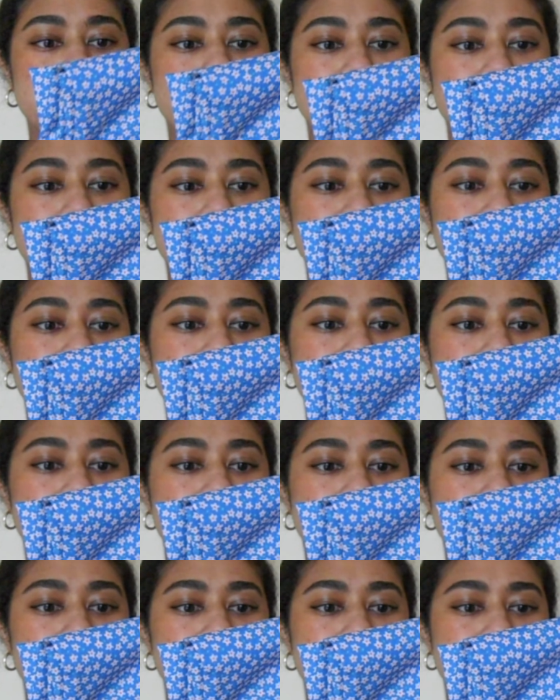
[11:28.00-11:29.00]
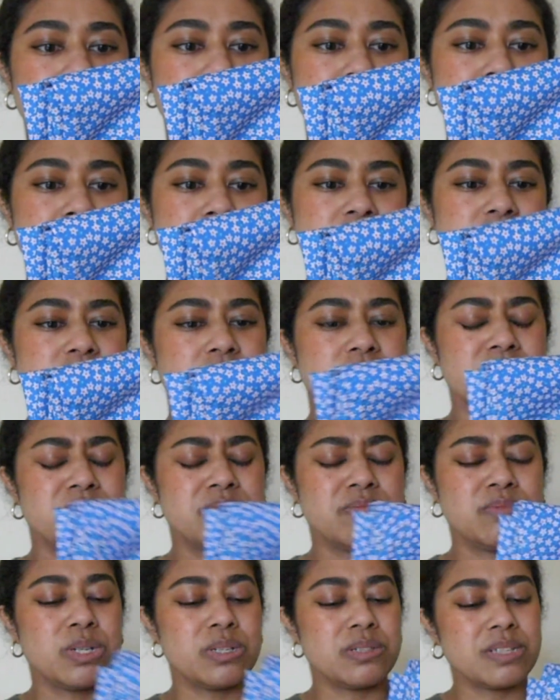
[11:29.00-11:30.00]
well,
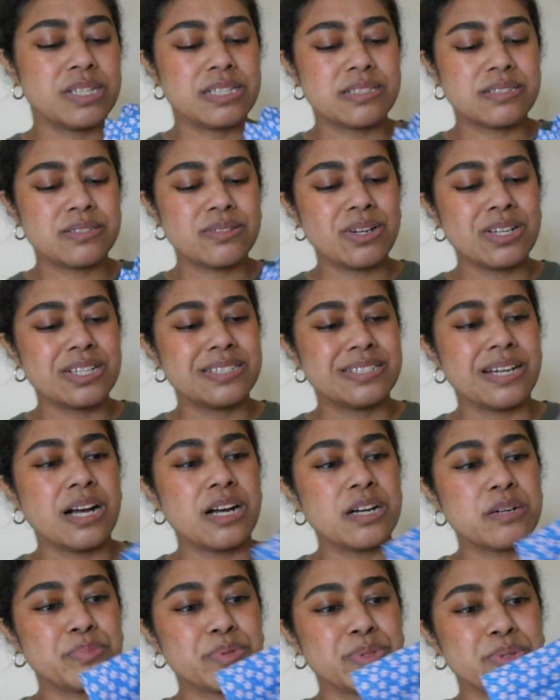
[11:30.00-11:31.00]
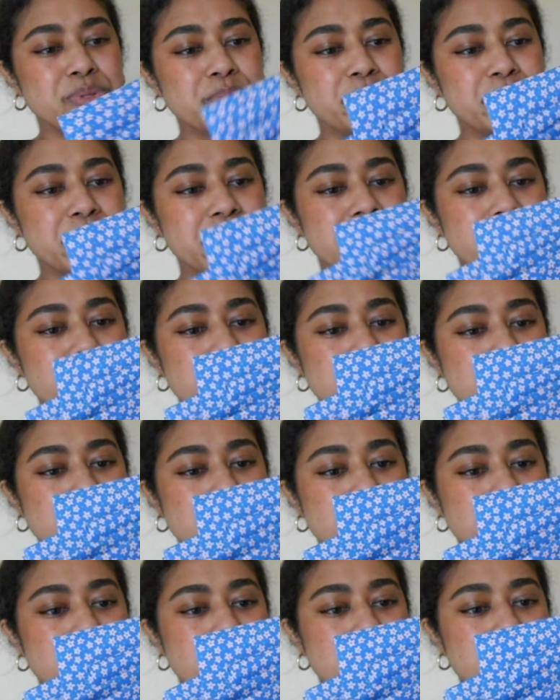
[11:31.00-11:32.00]
it's not dark blue, but
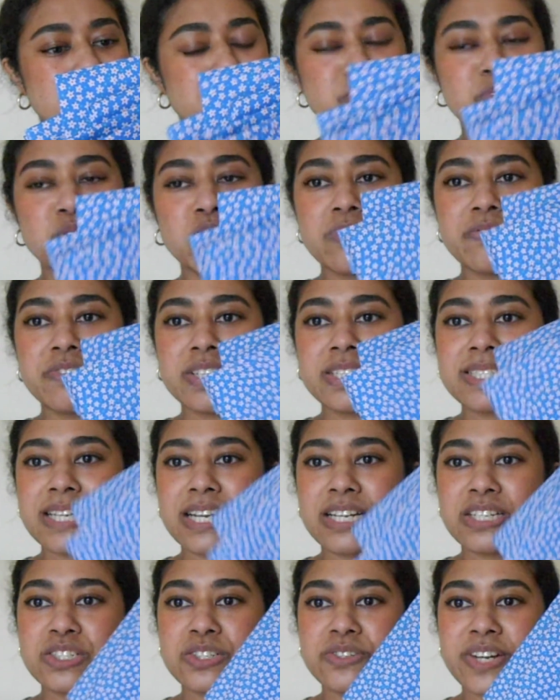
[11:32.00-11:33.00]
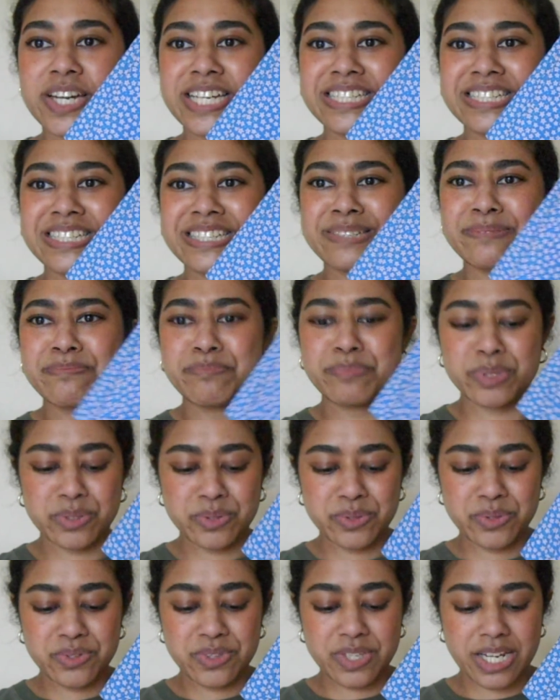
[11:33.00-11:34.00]
it's more of a saturated
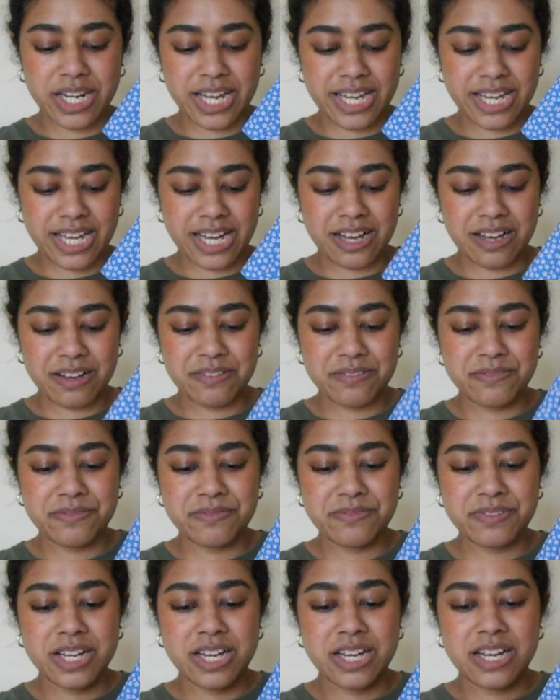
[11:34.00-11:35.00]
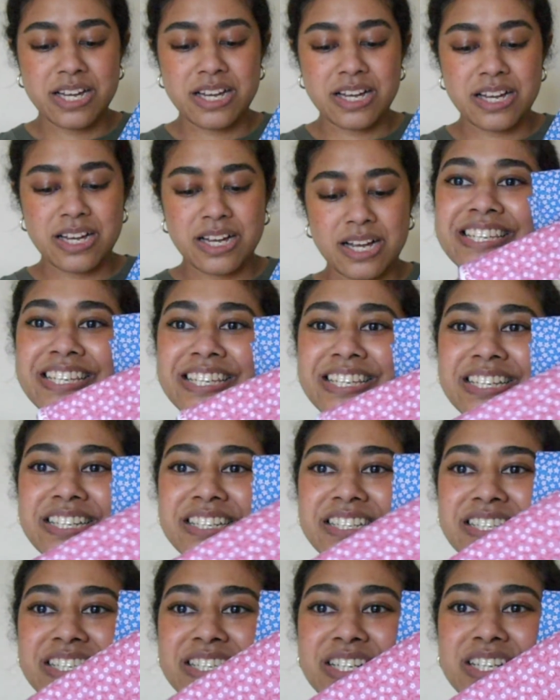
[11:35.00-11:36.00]
blue than I have
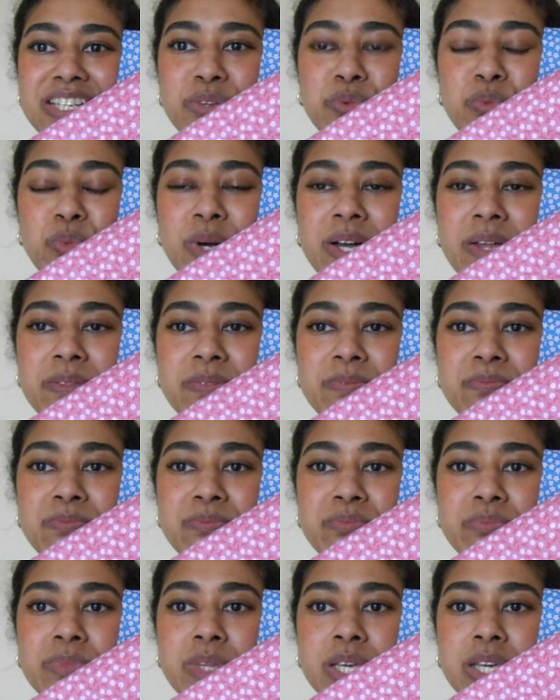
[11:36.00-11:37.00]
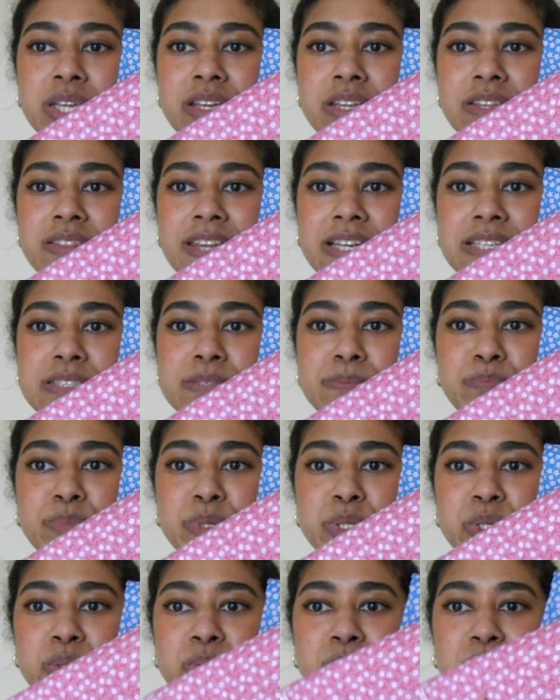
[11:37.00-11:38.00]
here. One that's
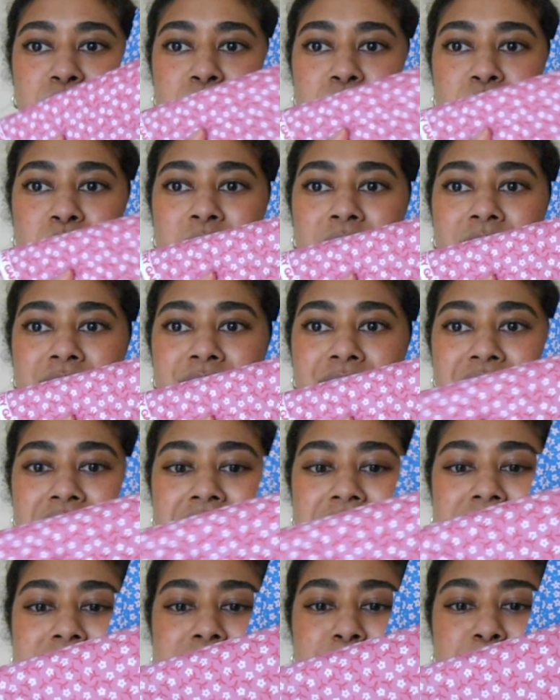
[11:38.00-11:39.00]
blue, one that's